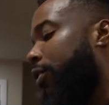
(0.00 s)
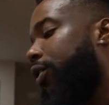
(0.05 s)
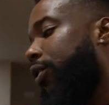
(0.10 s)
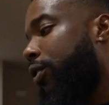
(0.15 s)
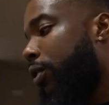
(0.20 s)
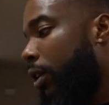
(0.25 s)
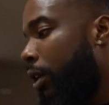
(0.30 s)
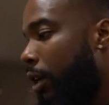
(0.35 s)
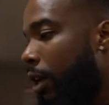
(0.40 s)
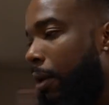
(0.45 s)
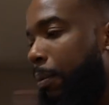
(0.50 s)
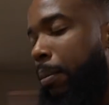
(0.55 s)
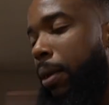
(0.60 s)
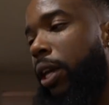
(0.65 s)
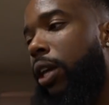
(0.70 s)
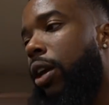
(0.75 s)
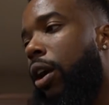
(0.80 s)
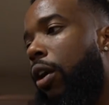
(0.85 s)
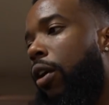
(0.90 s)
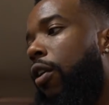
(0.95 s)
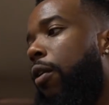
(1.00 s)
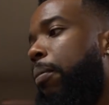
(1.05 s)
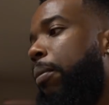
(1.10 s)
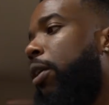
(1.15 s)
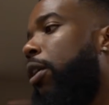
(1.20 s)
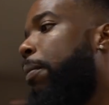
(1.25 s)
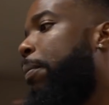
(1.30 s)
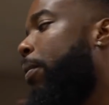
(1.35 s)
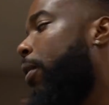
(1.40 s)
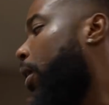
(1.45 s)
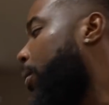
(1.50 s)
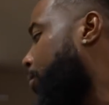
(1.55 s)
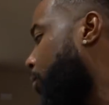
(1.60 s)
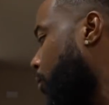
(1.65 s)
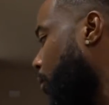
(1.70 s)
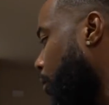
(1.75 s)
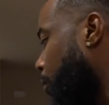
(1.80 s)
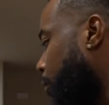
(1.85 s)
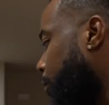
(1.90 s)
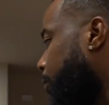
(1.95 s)
just make your own meal prep.
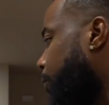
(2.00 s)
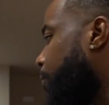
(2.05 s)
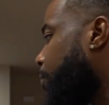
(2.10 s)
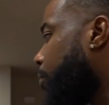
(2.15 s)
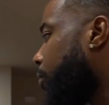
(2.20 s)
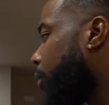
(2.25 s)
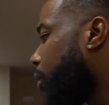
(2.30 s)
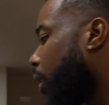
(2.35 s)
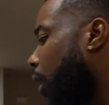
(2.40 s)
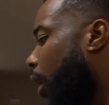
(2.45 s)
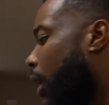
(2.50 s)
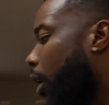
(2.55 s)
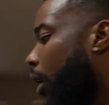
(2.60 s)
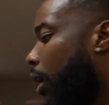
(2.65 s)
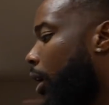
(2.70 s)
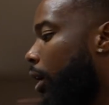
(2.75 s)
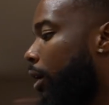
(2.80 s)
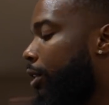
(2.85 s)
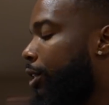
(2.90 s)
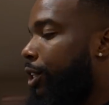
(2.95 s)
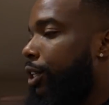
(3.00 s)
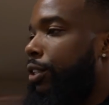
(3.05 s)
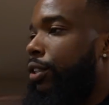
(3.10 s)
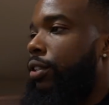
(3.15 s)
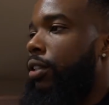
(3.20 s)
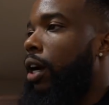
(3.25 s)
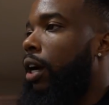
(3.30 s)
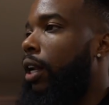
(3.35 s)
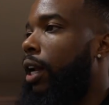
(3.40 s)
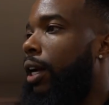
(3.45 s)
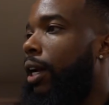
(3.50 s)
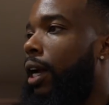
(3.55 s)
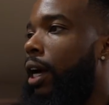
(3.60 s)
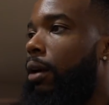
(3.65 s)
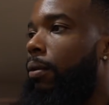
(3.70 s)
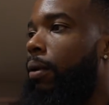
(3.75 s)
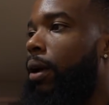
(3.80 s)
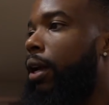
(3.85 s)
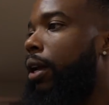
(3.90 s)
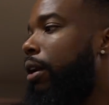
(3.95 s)
So uh, this is all I
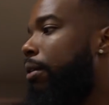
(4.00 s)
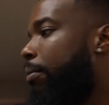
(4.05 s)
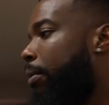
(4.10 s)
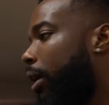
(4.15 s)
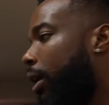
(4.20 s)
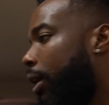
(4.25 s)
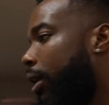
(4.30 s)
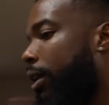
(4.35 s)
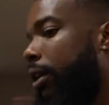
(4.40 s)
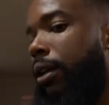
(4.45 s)
got right here, man.